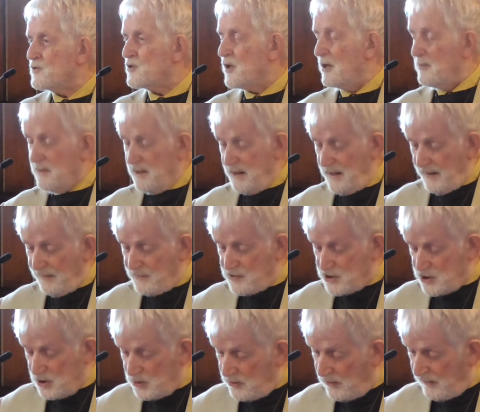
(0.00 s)
Trump have
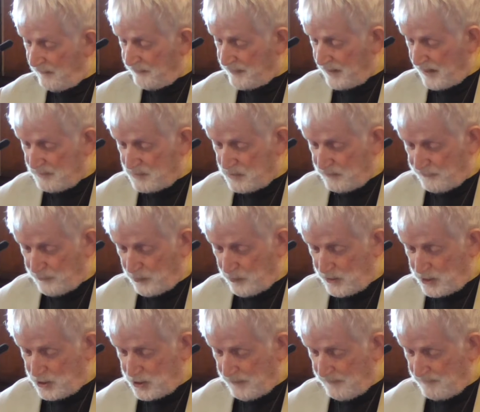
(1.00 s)
still not come to
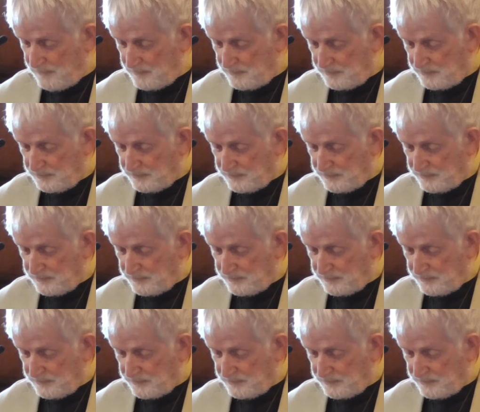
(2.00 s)
fruition.